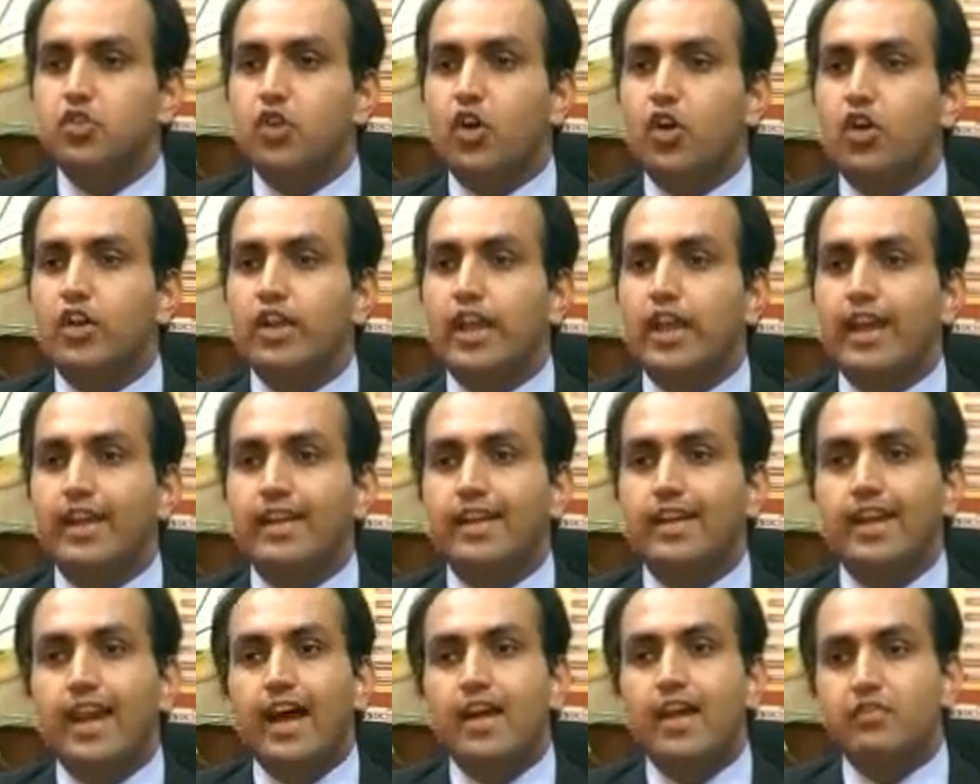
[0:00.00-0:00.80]
joy
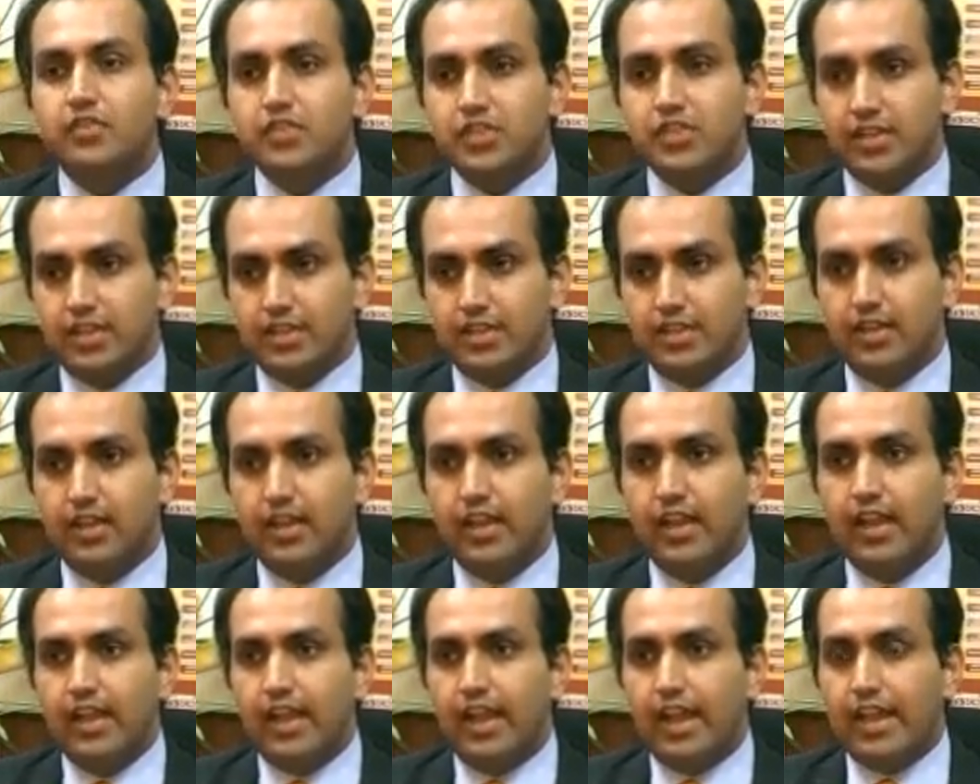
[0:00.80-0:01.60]
and laughter.
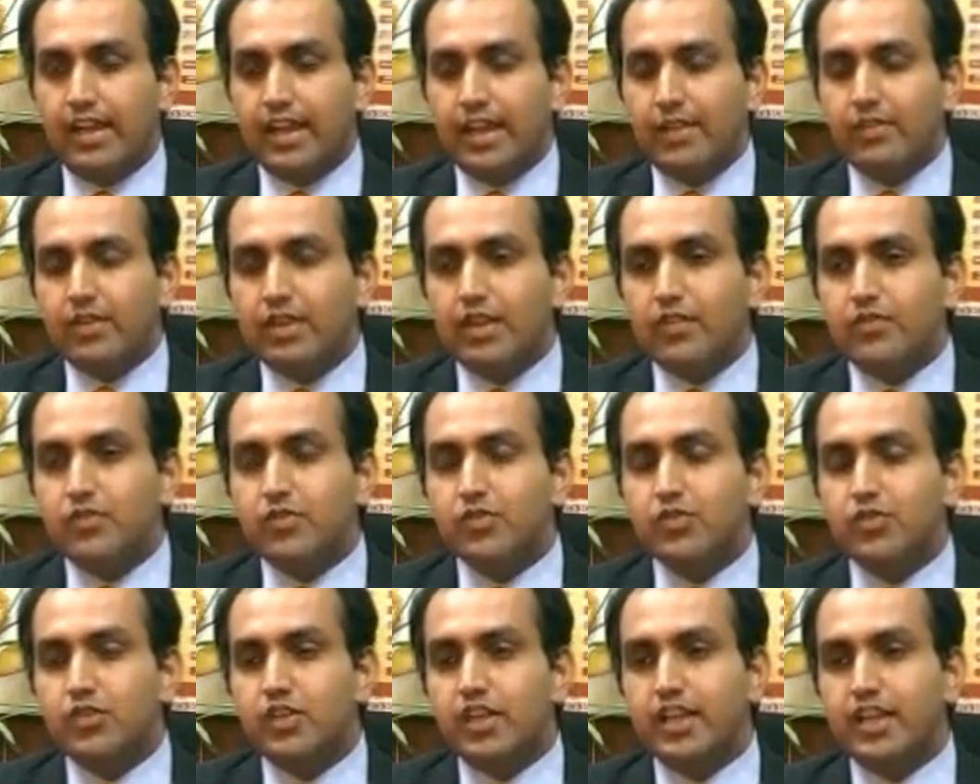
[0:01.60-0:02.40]
And even
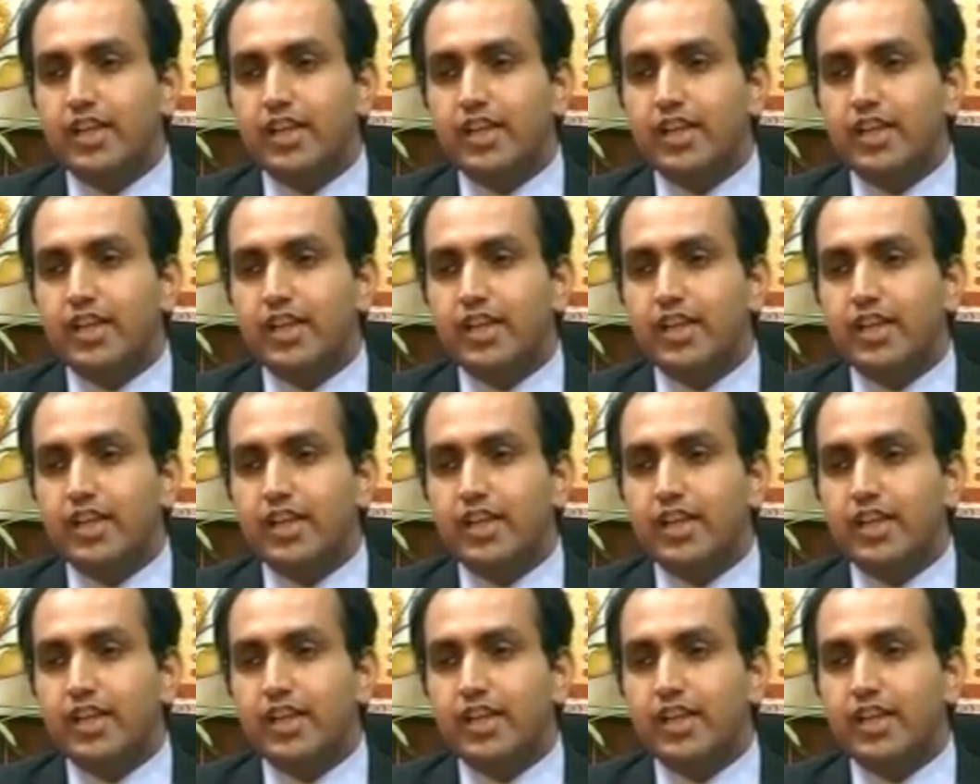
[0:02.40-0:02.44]
if you